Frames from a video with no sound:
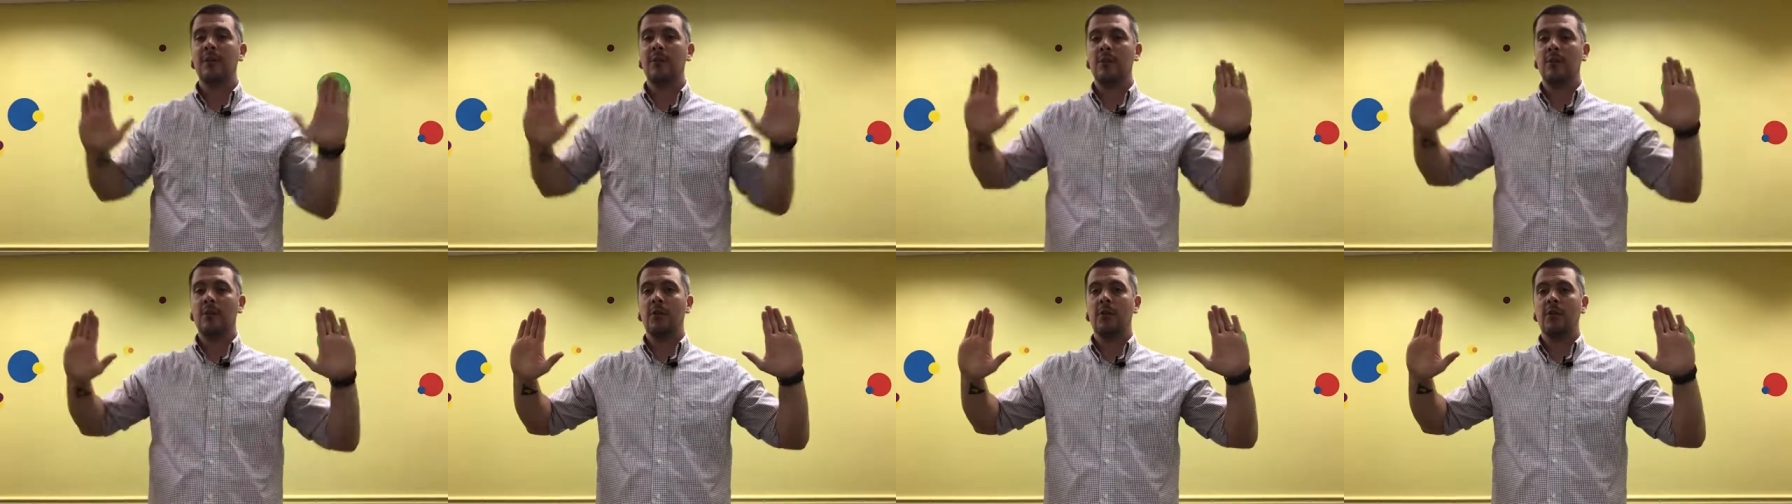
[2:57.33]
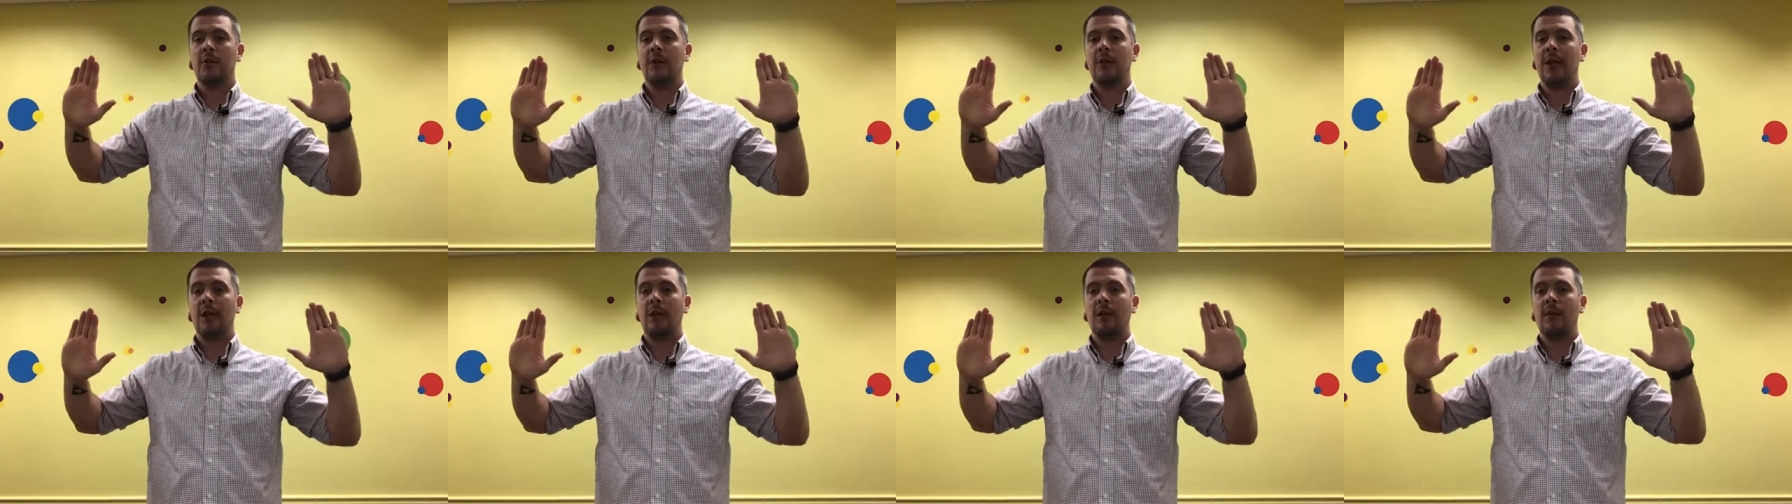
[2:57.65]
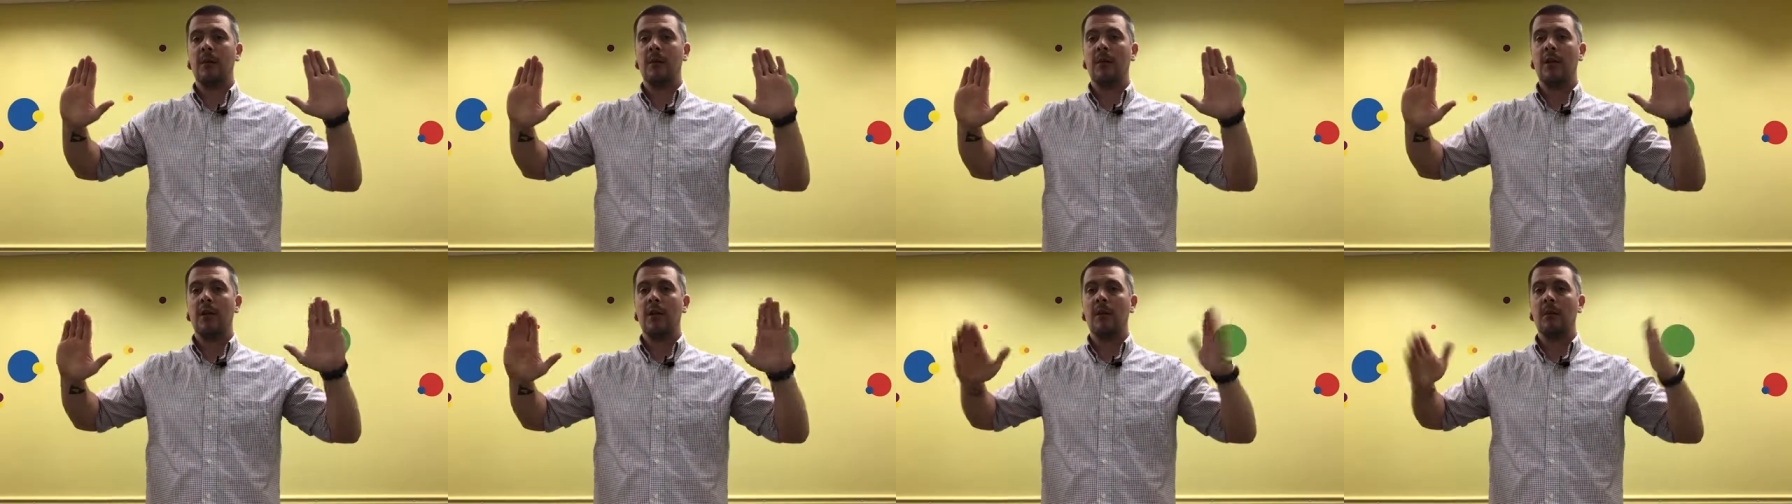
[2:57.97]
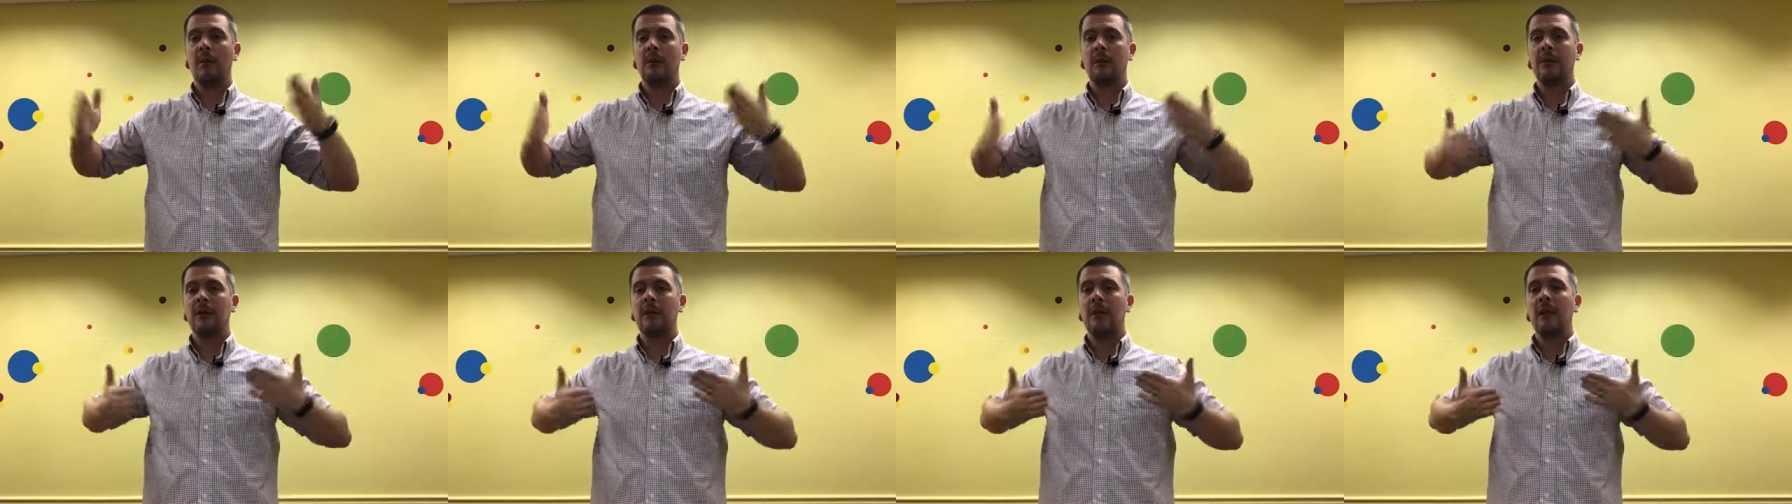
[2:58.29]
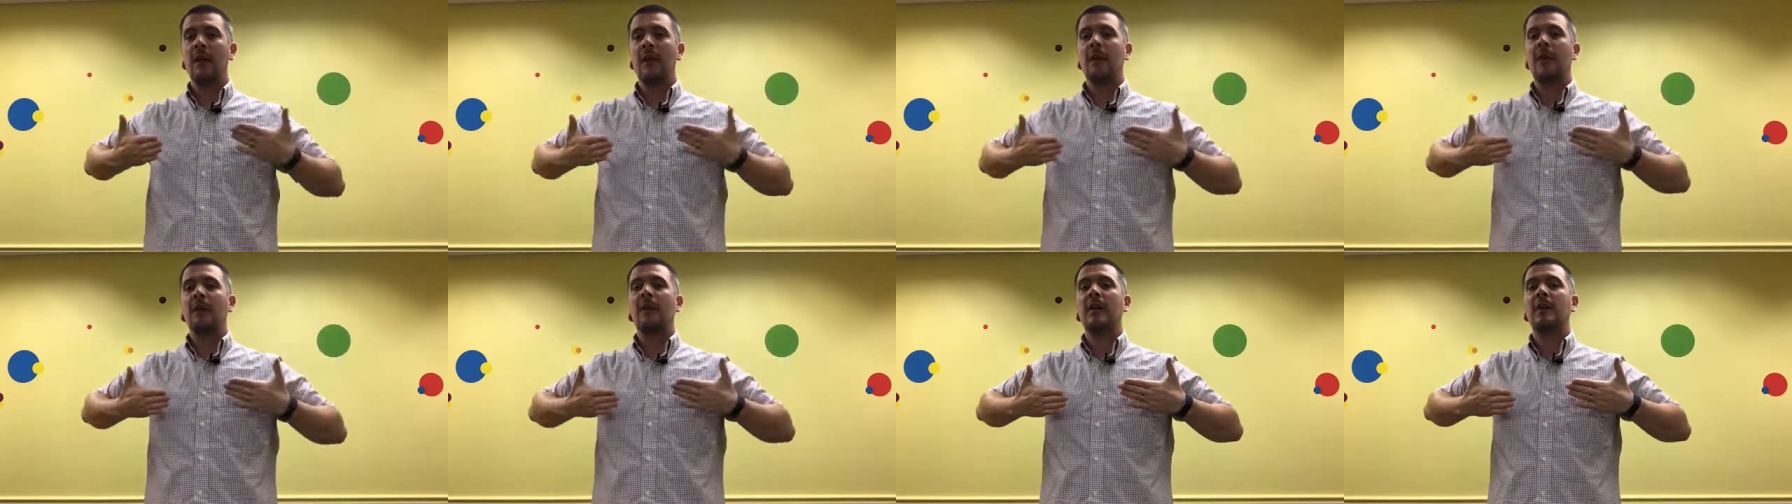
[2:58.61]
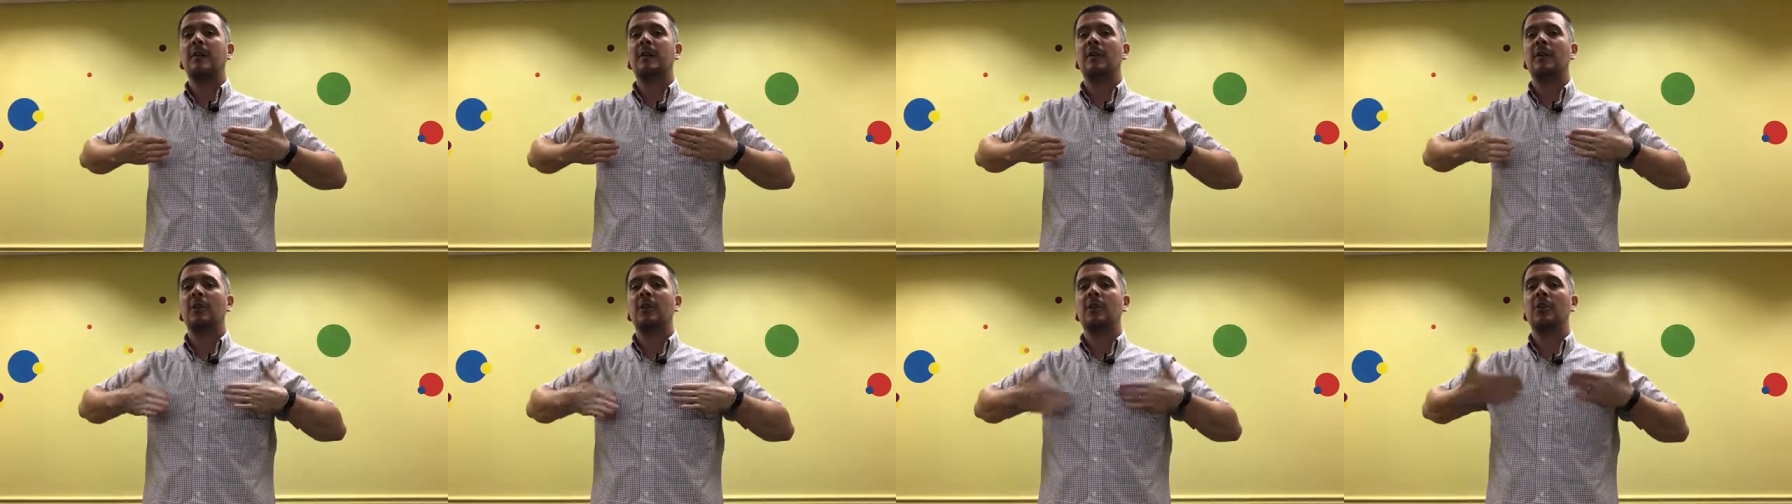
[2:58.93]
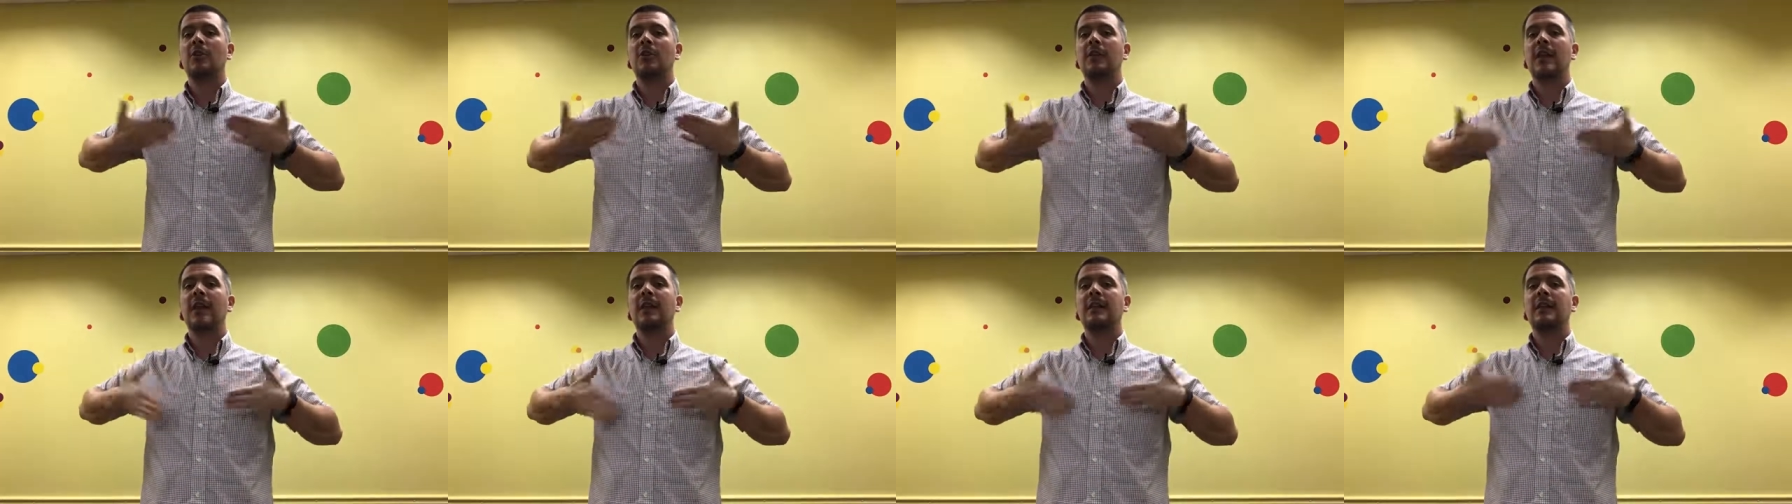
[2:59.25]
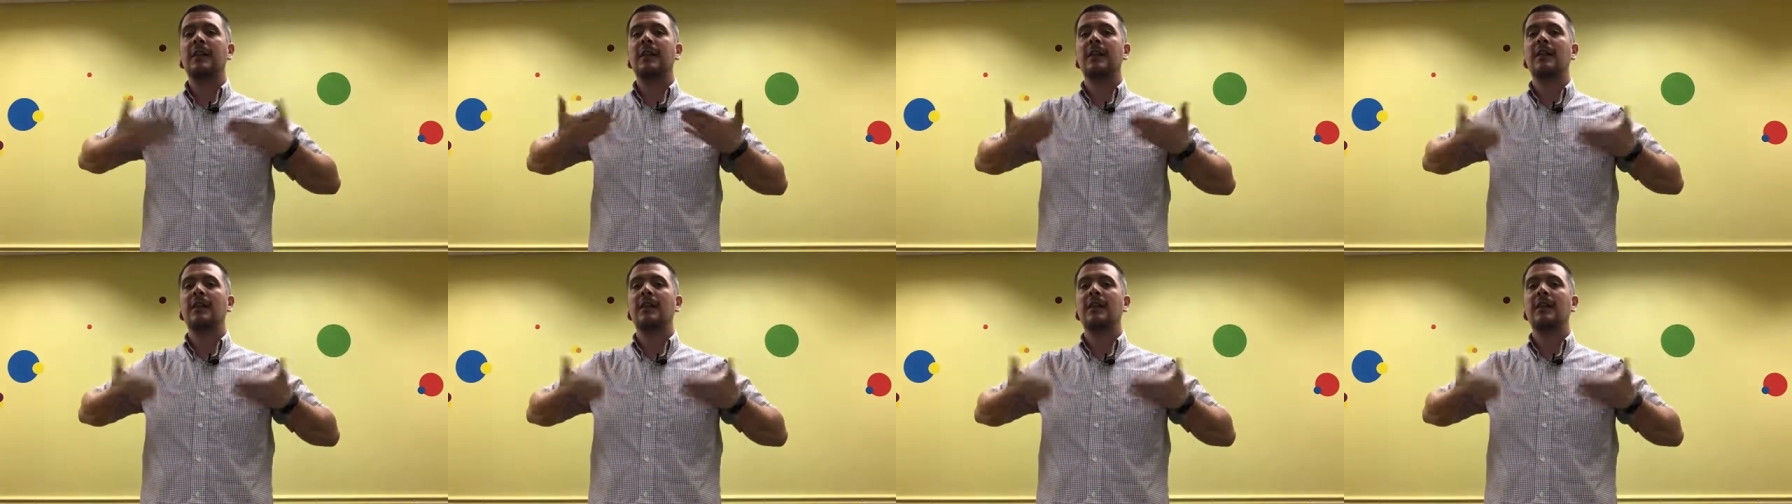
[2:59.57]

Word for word: So you'll take your palms, face them to your chest,